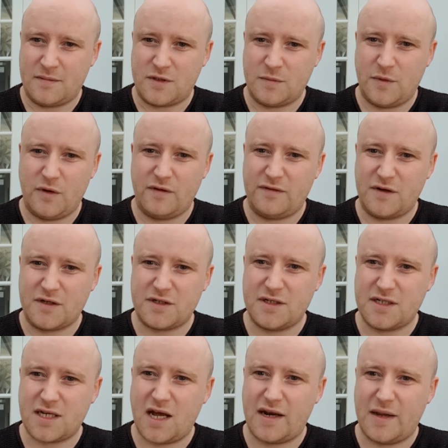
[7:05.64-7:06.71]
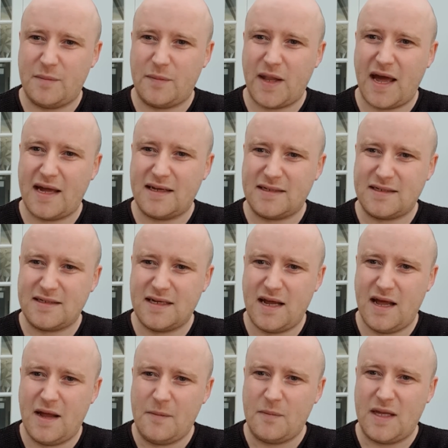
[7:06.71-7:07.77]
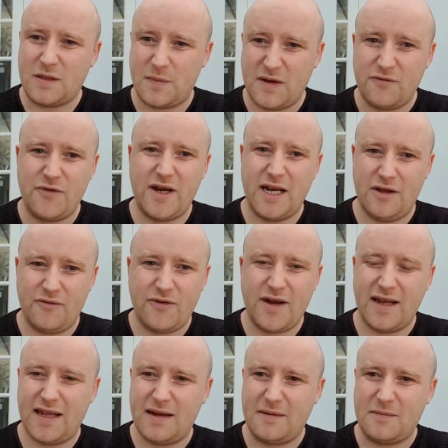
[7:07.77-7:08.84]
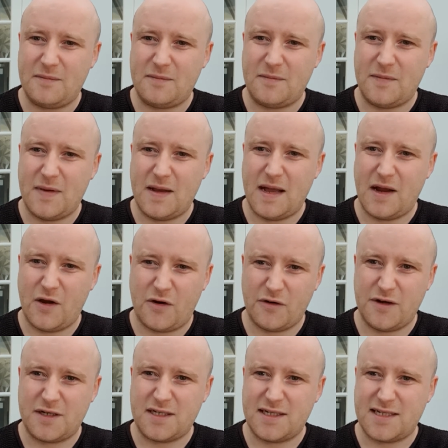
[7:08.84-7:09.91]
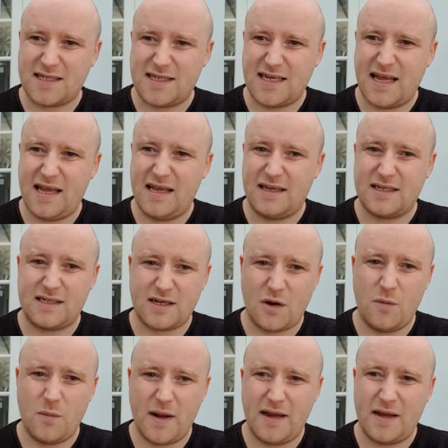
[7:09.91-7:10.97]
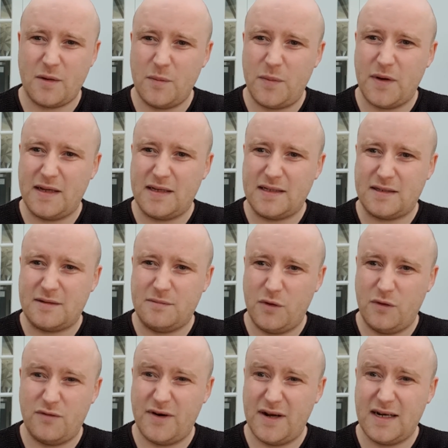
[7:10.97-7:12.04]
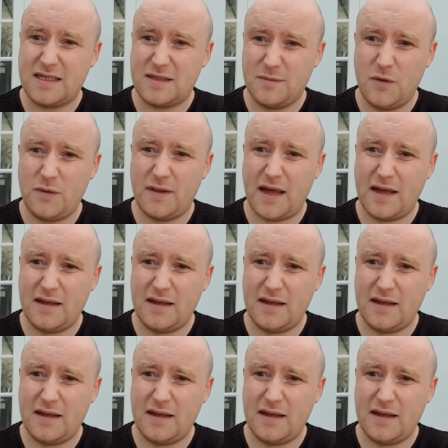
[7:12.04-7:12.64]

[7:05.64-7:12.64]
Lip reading: support functions aren't in place. It's been really, really encouraging to see so many companies move really smoothly